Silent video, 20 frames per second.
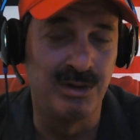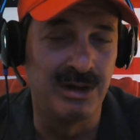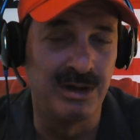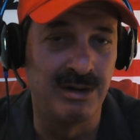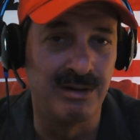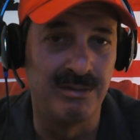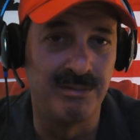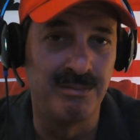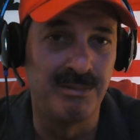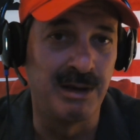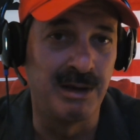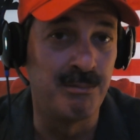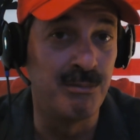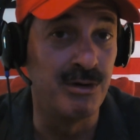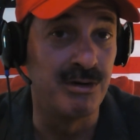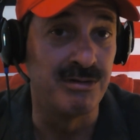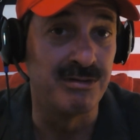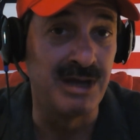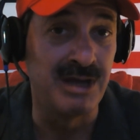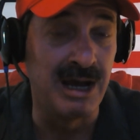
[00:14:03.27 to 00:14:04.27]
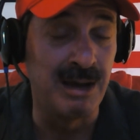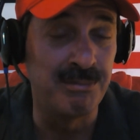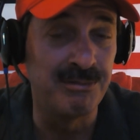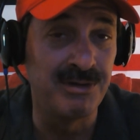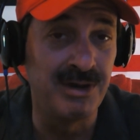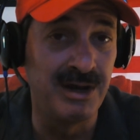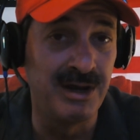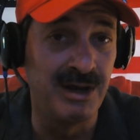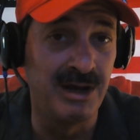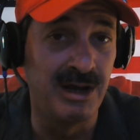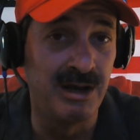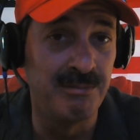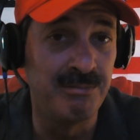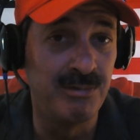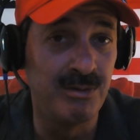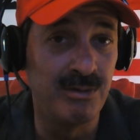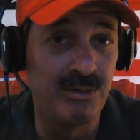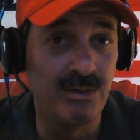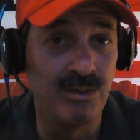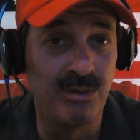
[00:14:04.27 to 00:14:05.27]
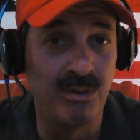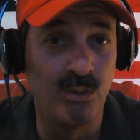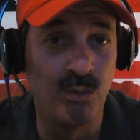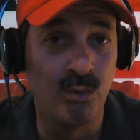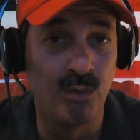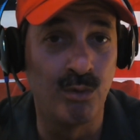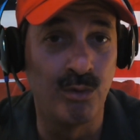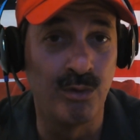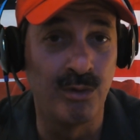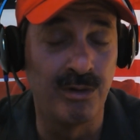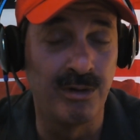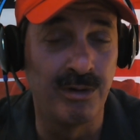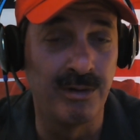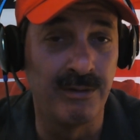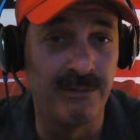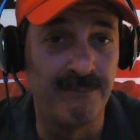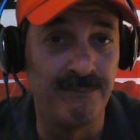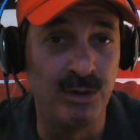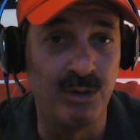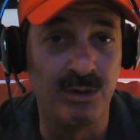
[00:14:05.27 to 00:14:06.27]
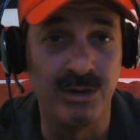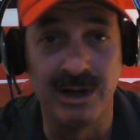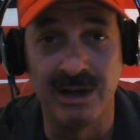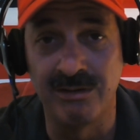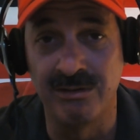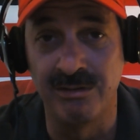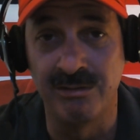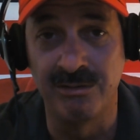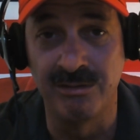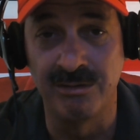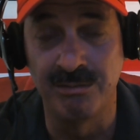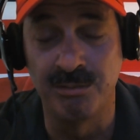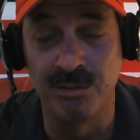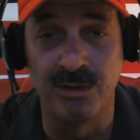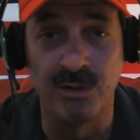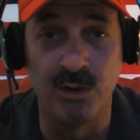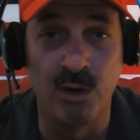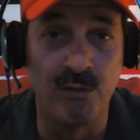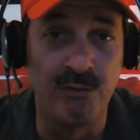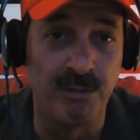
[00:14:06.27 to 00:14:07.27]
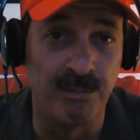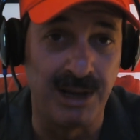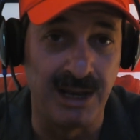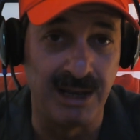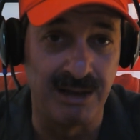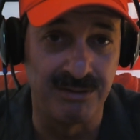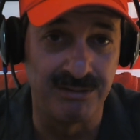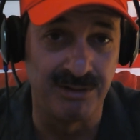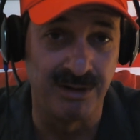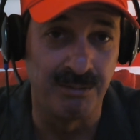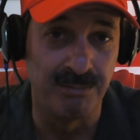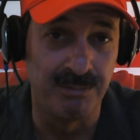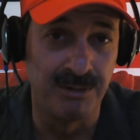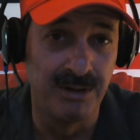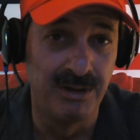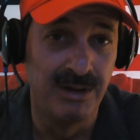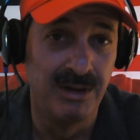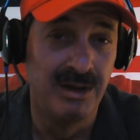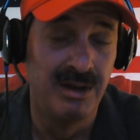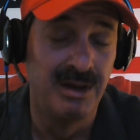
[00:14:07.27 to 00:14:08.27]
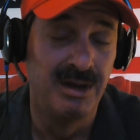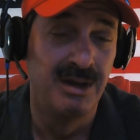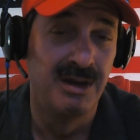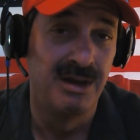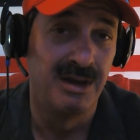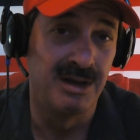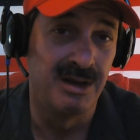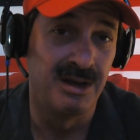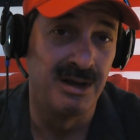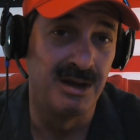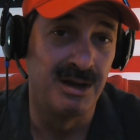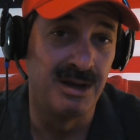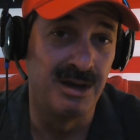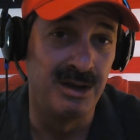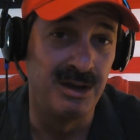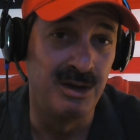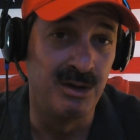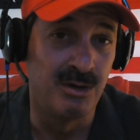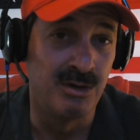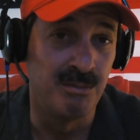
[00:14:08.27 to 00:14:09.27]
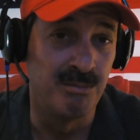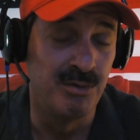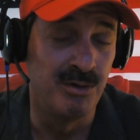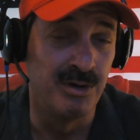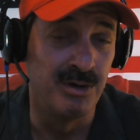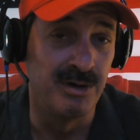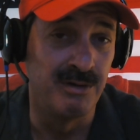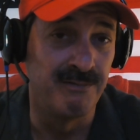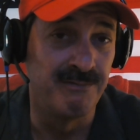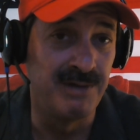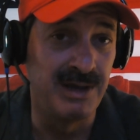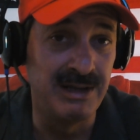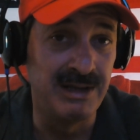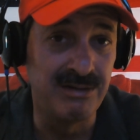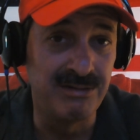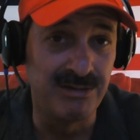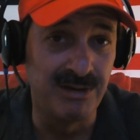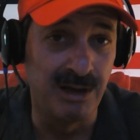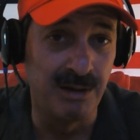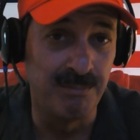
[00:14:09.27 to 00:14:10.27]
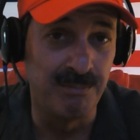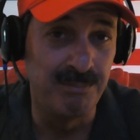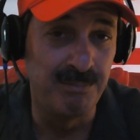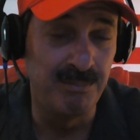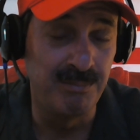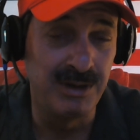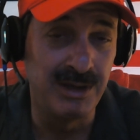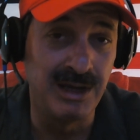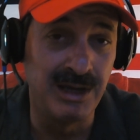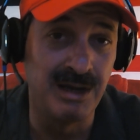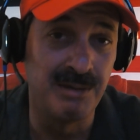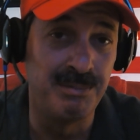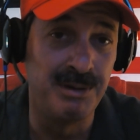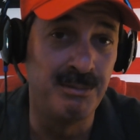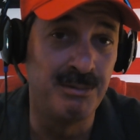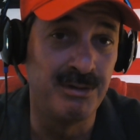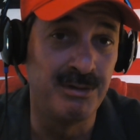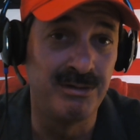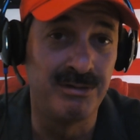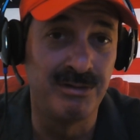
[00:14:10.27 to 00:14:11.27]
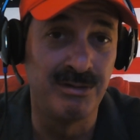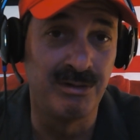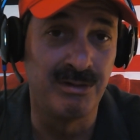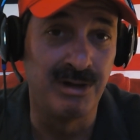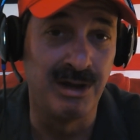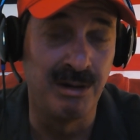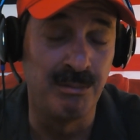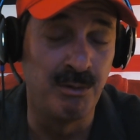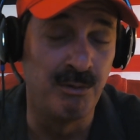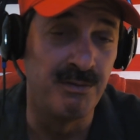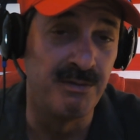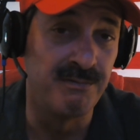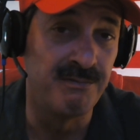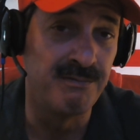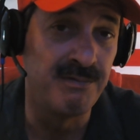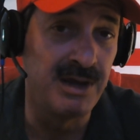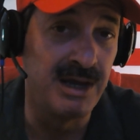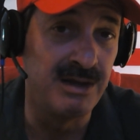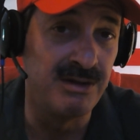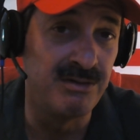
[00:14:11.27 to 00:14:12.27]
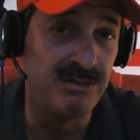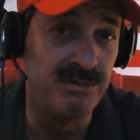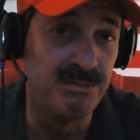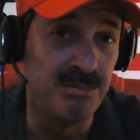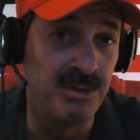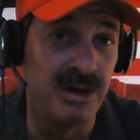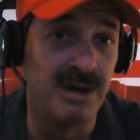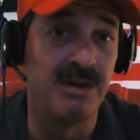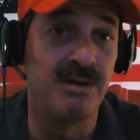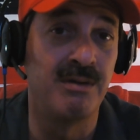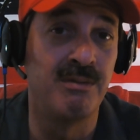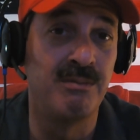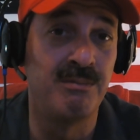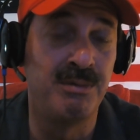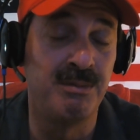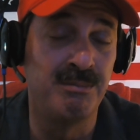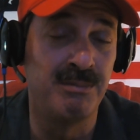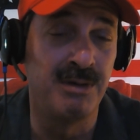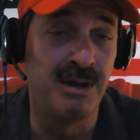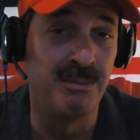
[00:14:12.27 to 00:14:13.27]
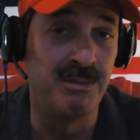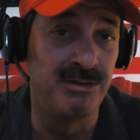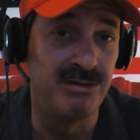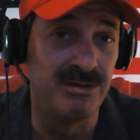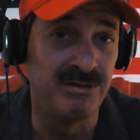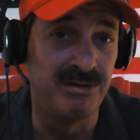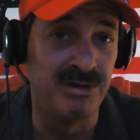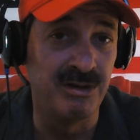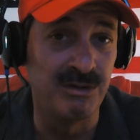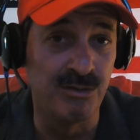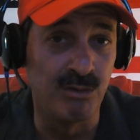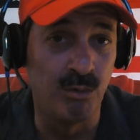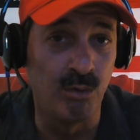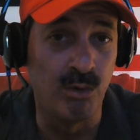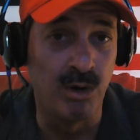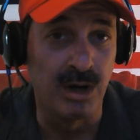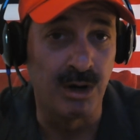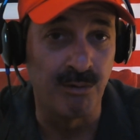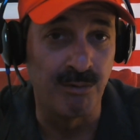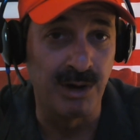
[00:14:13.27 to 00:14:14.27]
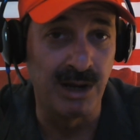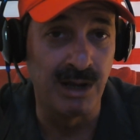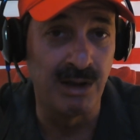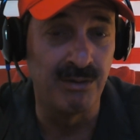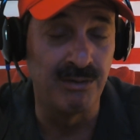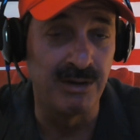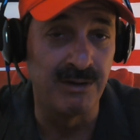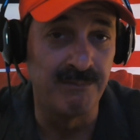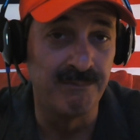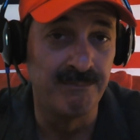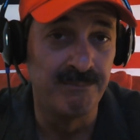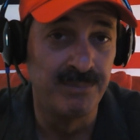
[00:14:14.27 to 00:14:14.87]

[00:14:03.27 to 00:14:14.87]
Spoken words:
can put a stop sign up, or you can actually just put an overpass up. You can put a fence up. Yeah, people can still climb over the fence, but maybe it's just easier to walk around it.